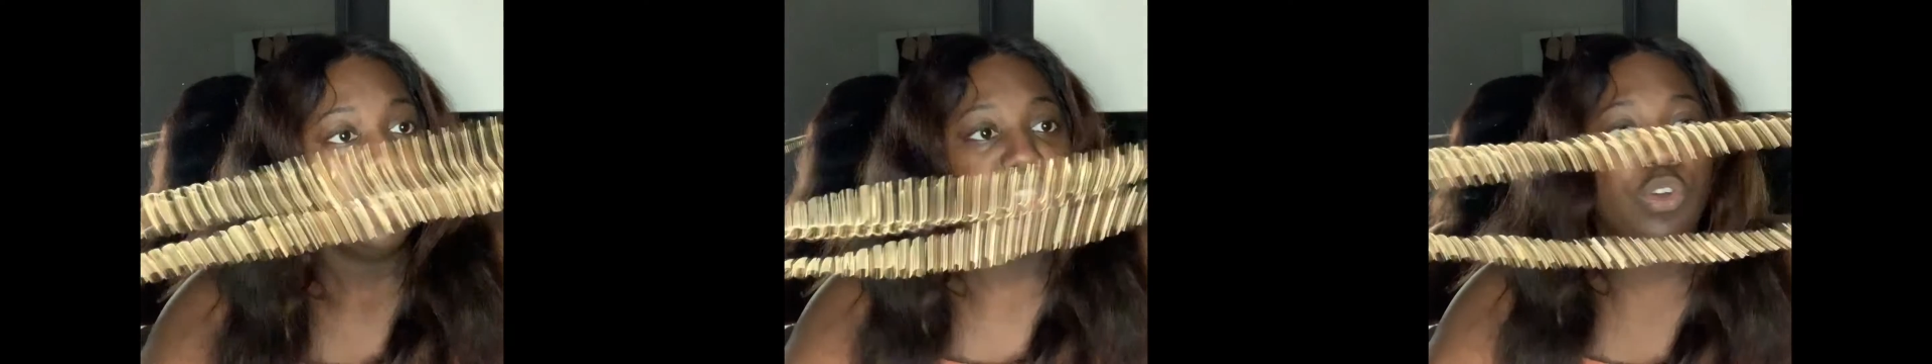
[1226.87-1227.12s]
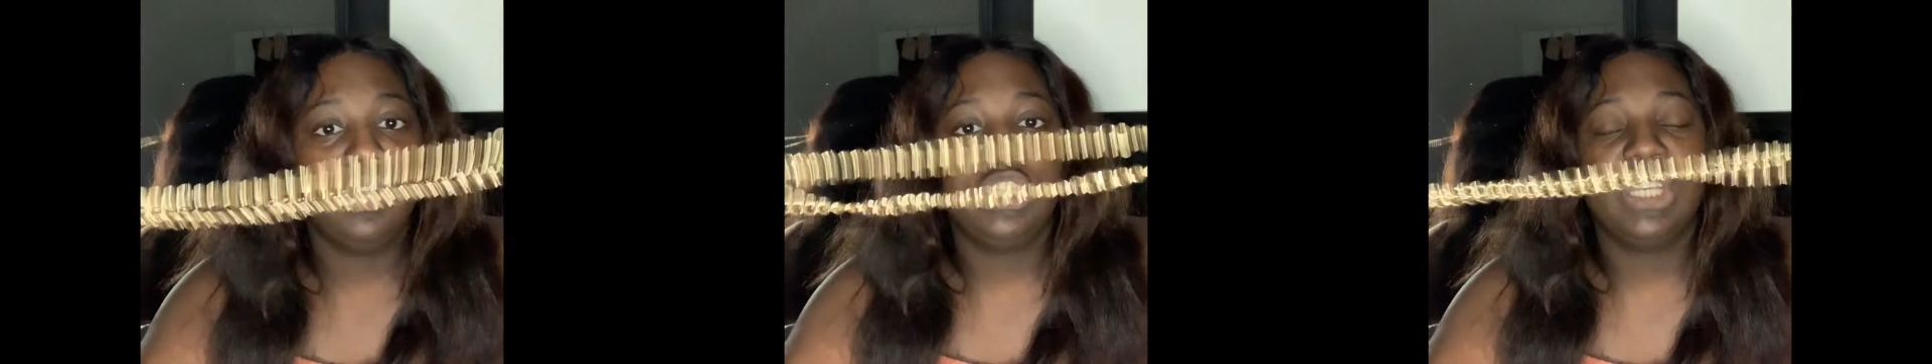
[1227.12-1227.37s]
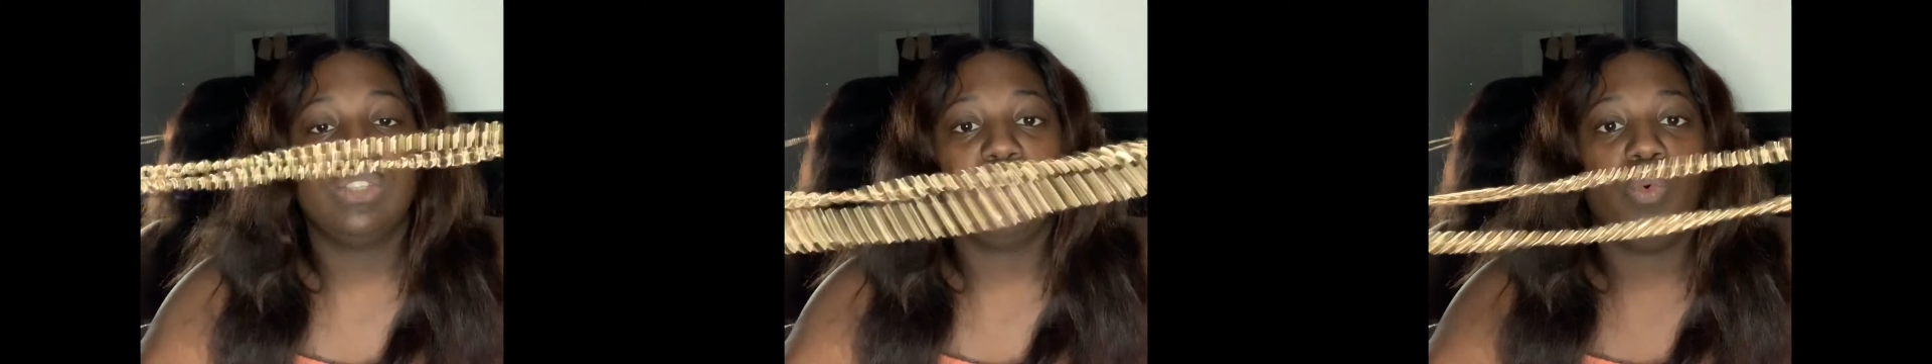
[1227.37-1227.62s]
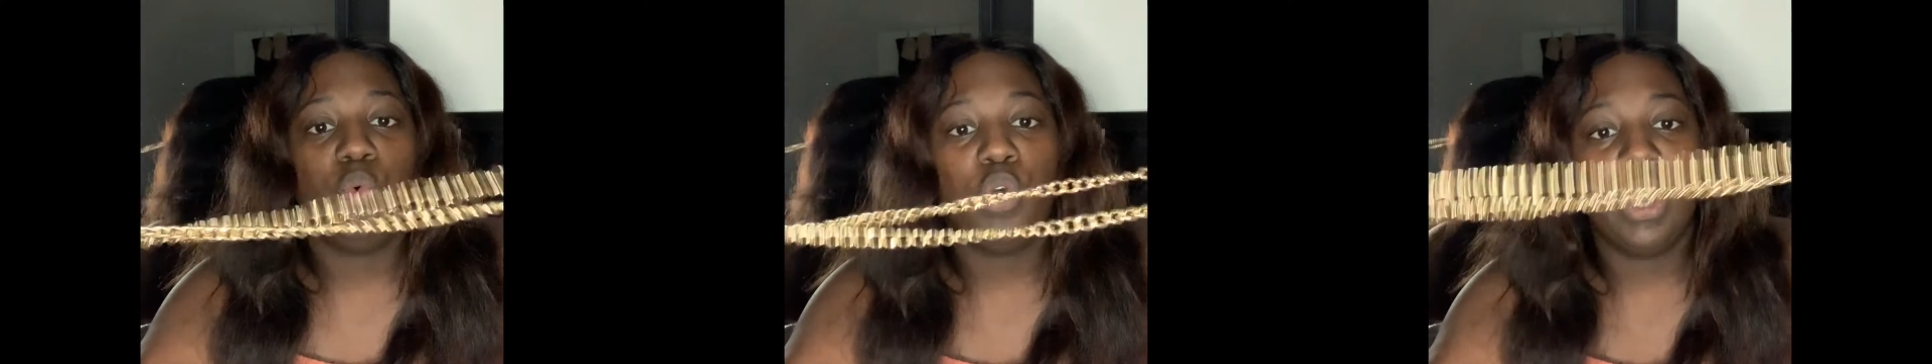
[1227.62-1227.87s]
So it's just
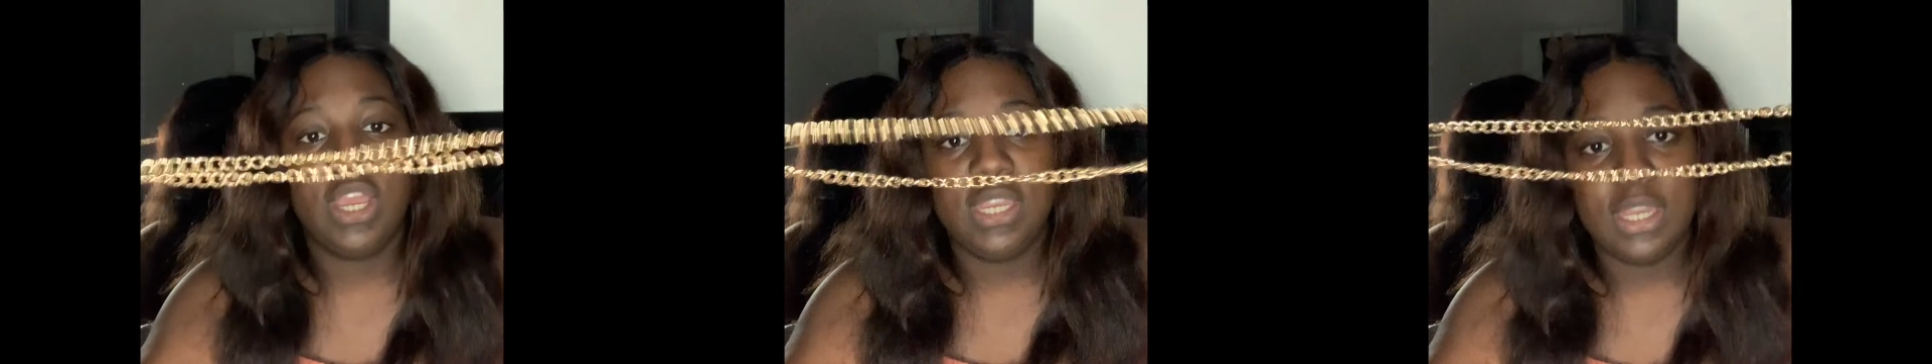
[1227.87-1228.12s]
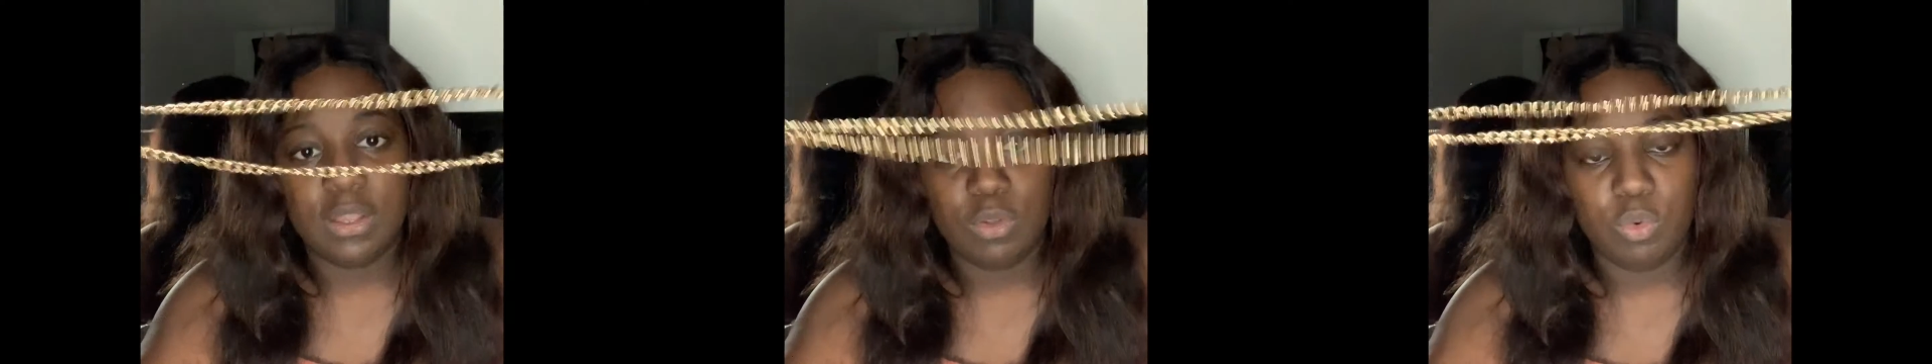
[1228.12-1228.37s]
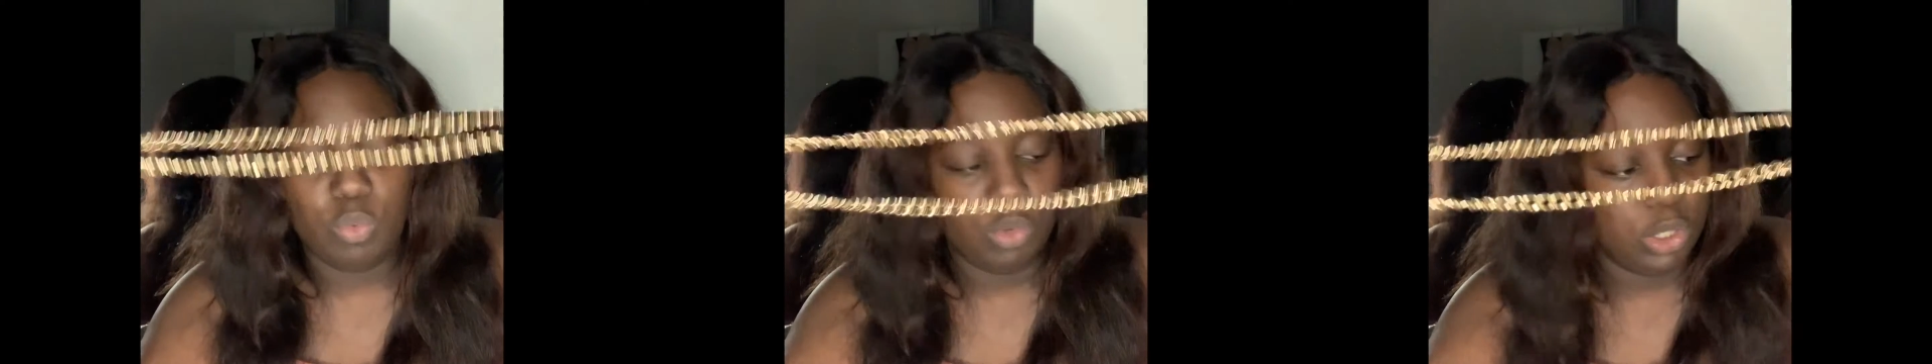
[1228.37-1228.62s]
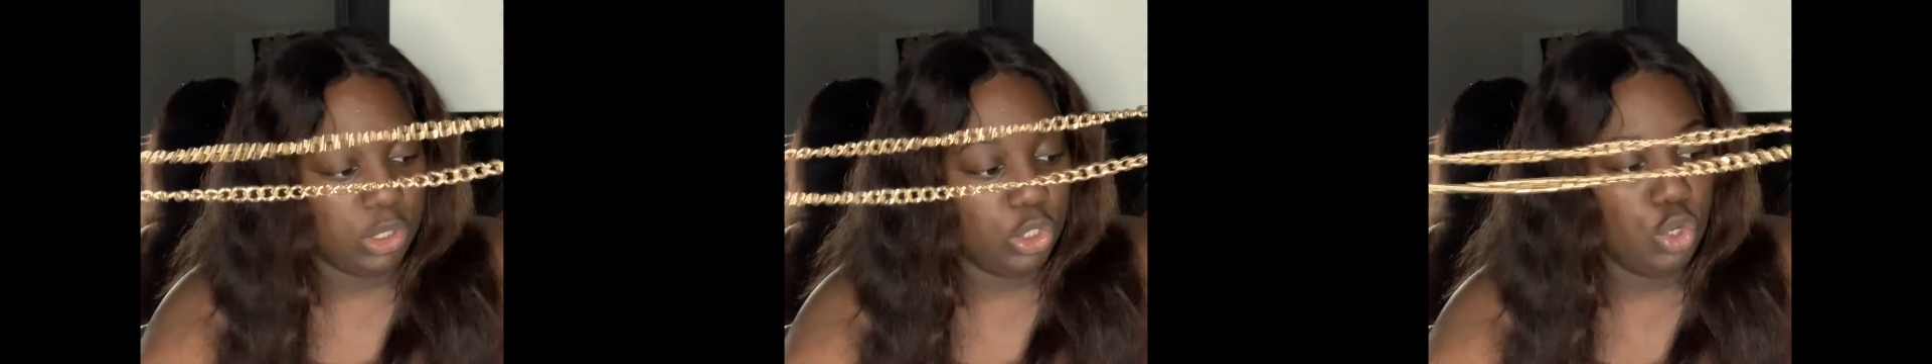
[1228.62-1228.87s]
one
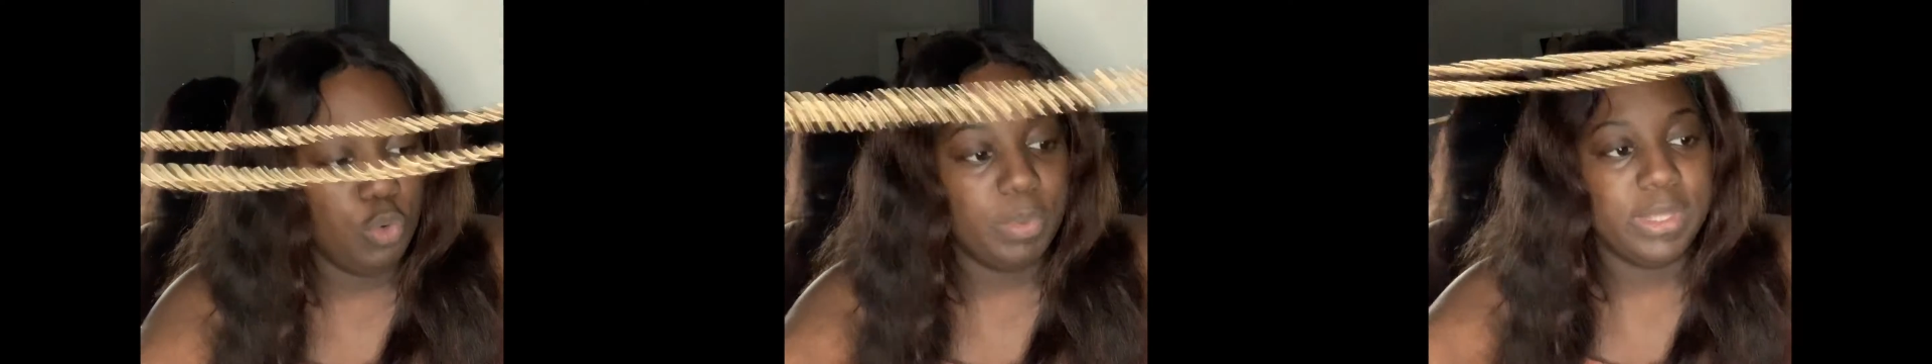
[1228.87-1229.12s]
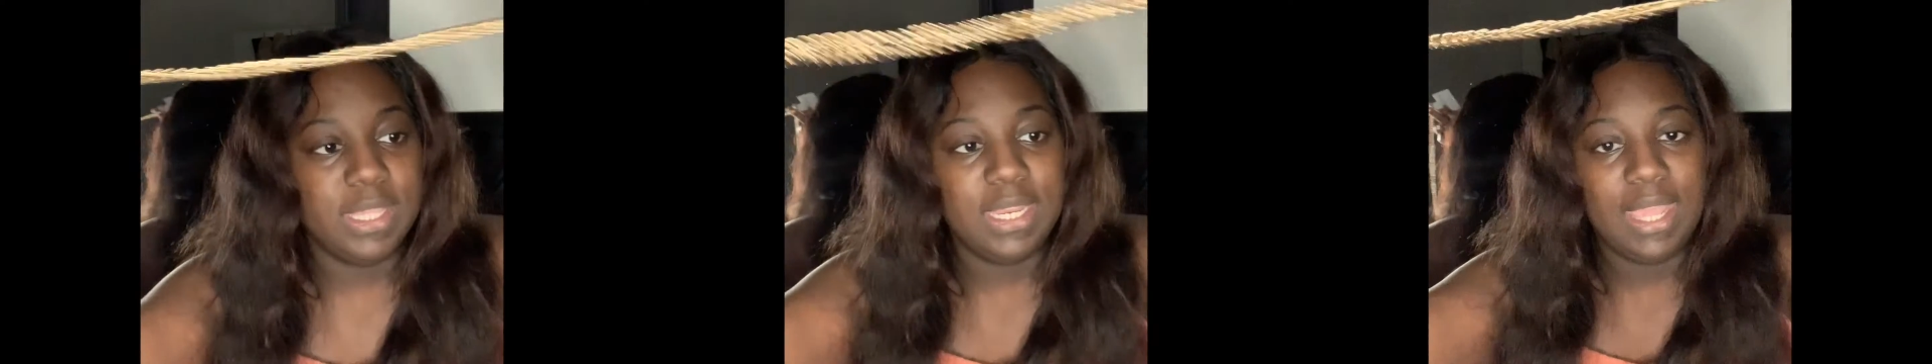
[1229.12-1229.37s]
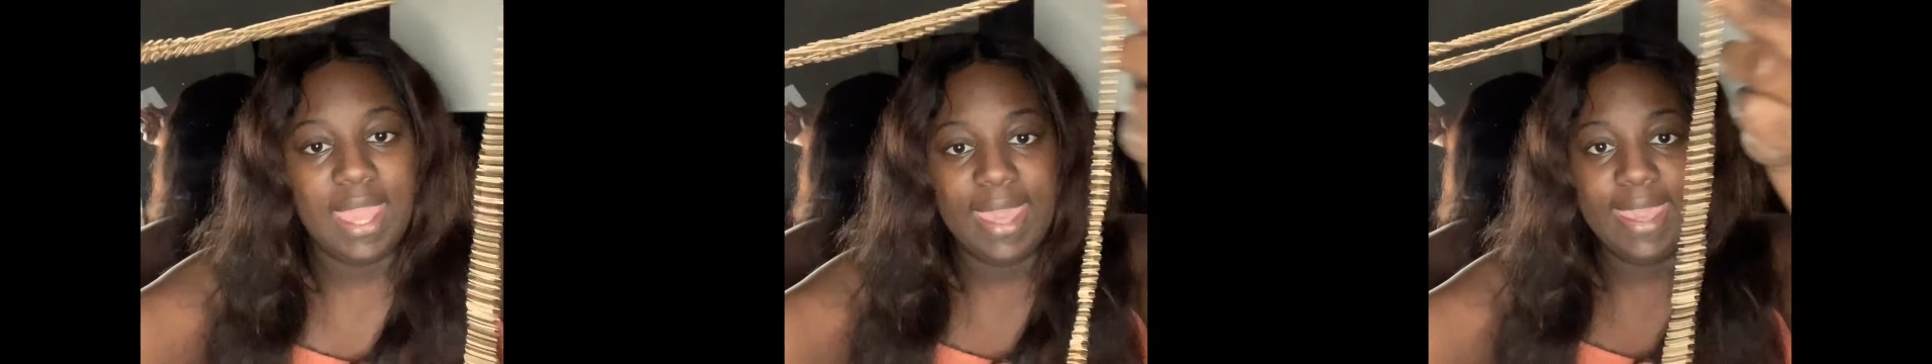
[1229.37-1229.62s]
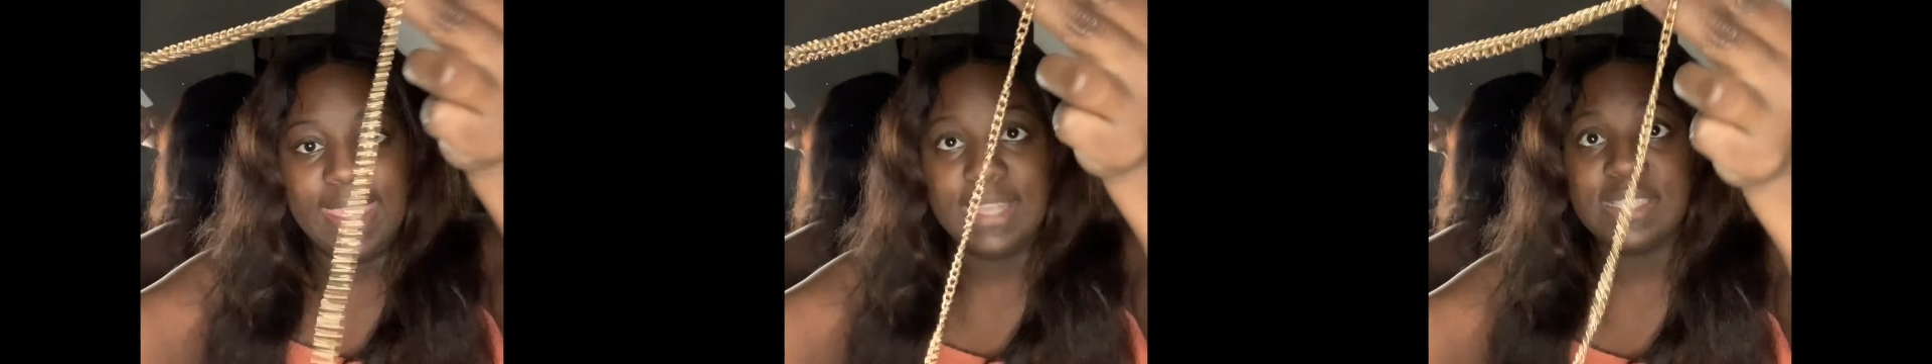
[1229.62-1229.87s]
loop and then it
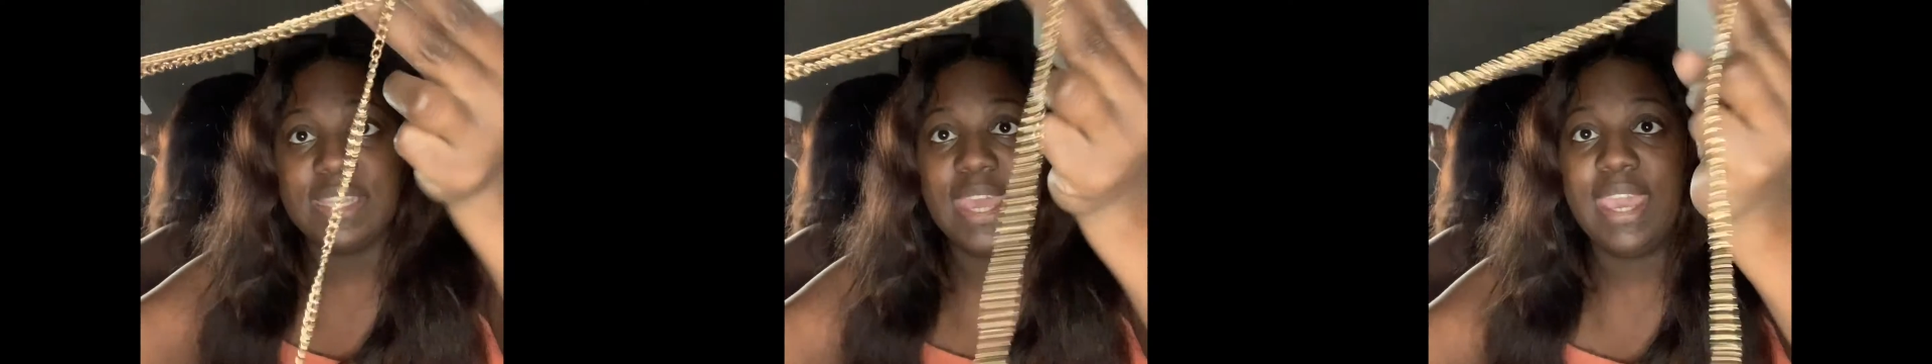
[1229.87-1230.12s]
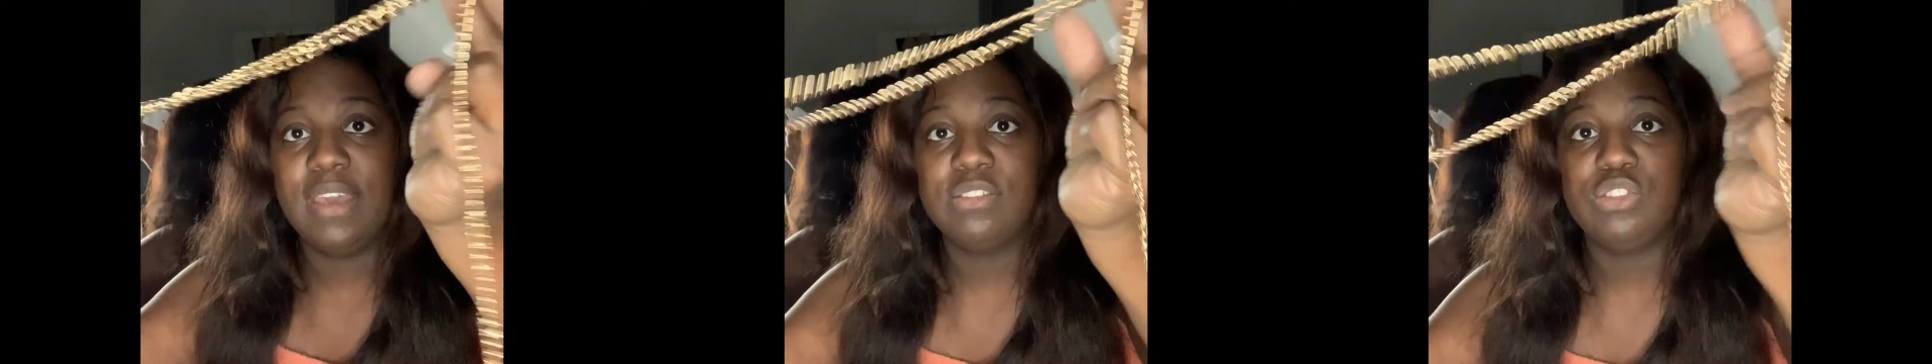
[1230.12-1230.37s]
hangs down.